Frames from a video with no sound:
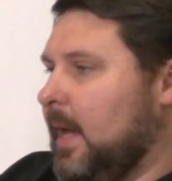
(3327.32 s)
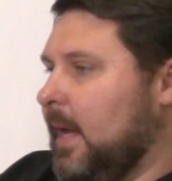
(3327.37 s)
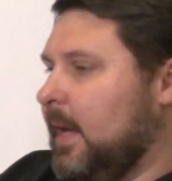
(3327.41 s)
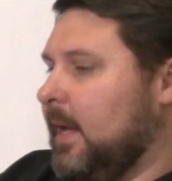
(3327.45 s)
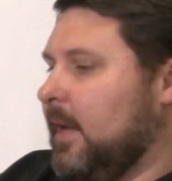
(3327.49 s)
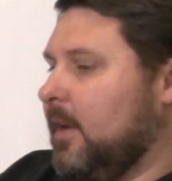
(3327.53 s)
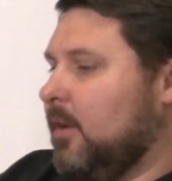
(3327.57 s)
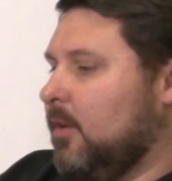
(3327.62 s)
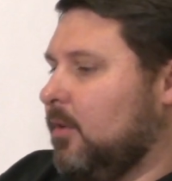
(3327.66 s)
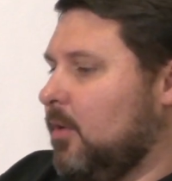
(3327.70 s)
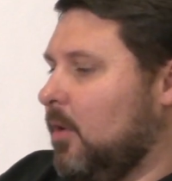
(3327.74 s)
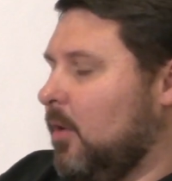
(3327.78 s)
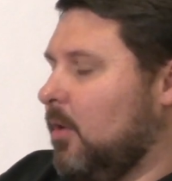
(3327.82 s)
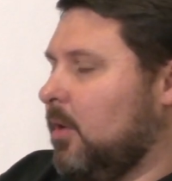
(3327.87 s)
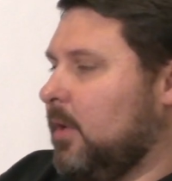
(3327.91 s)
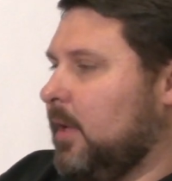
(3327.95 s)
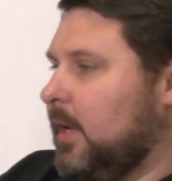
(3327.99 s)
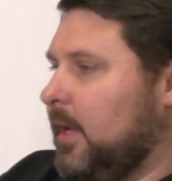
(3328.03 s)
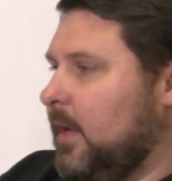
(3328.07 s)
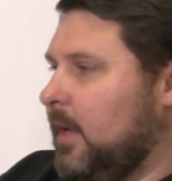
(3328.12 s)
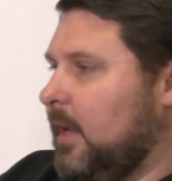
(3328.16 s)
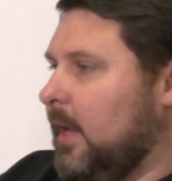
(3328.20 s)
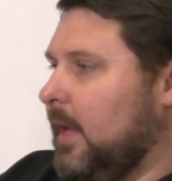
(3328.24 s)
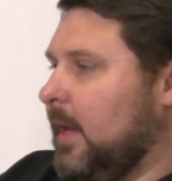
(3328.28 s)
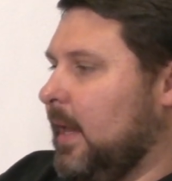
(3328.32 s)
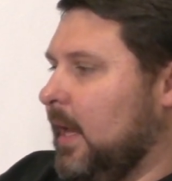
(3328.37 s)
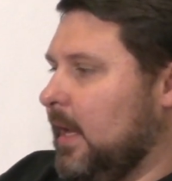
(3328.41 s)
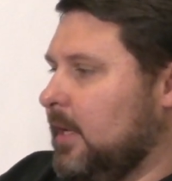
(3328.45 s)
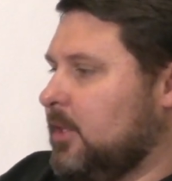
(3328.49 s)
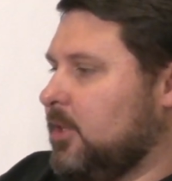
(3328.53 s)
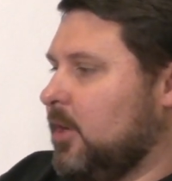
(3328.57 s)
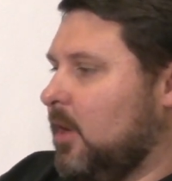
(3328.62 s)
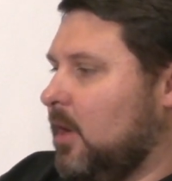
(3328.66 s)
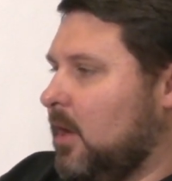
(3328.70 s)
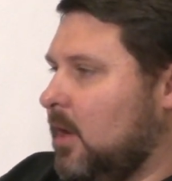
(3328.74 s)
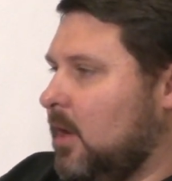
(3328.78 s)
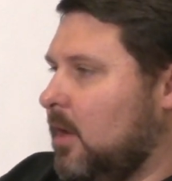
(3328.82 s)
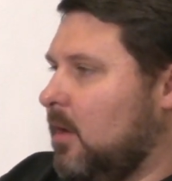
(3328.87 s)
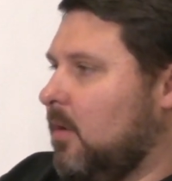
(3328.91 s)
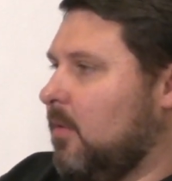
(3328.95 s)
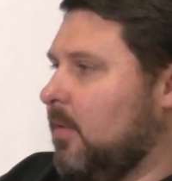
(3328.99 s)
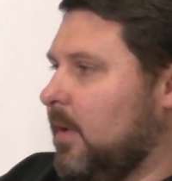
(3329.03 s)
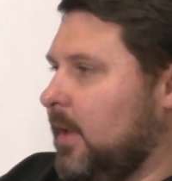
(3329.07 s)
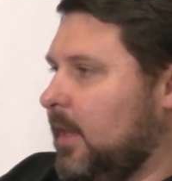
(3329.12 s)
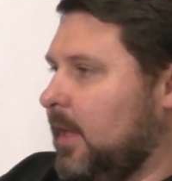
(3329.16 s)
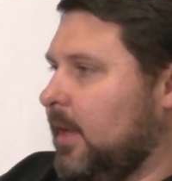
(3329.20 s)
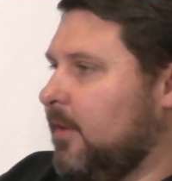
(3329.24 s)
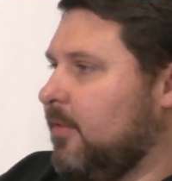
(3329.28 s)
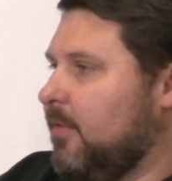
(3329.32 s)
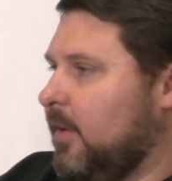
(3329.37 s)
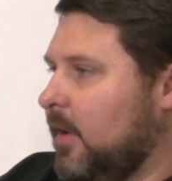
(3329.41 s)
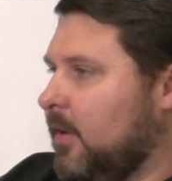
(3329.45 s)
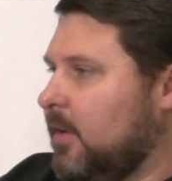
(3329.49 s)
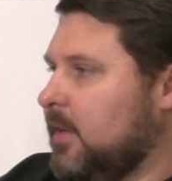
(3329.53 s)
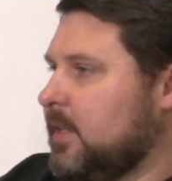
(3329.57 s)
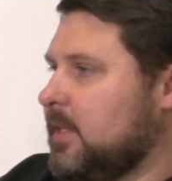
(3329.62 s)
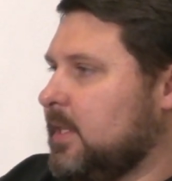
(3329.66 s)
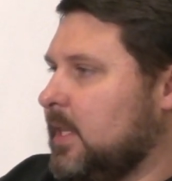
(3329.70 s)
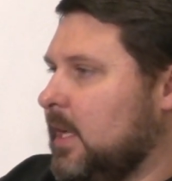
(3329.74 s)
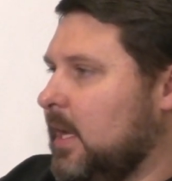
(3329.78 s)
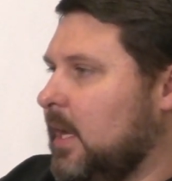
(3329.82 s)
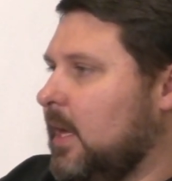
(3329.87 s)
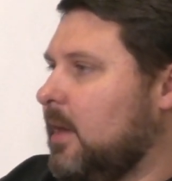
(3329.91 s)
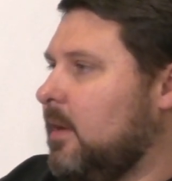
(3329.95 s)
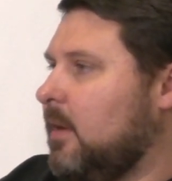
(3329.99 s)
and Coley in HR are really focused on.